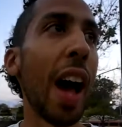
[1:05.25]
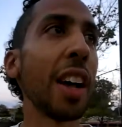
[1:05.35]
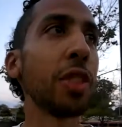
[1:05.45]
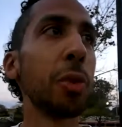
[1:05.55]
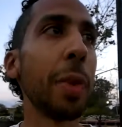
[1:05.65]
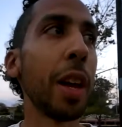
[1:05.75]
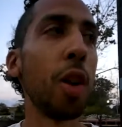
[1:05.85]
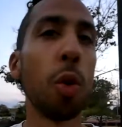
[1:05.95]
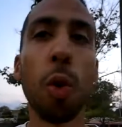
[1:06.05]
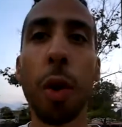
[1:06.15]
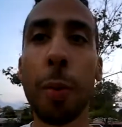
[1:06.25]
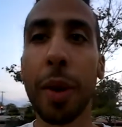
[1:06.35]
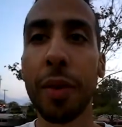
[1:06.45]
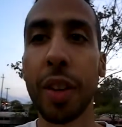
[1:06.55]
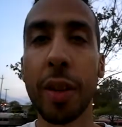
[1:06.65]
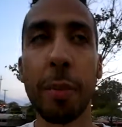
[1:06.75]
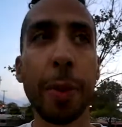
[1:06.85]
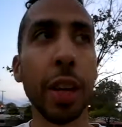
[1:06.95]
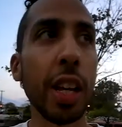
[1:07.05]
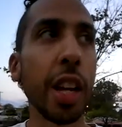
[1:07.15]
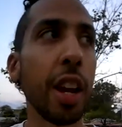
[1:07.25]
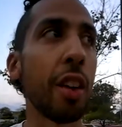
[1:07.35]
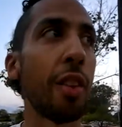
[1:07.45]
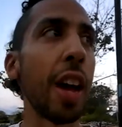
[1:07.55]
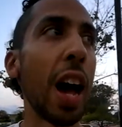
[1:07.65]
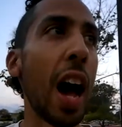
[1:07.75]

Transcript: as you may know, Warren Buffett, billionaire, right?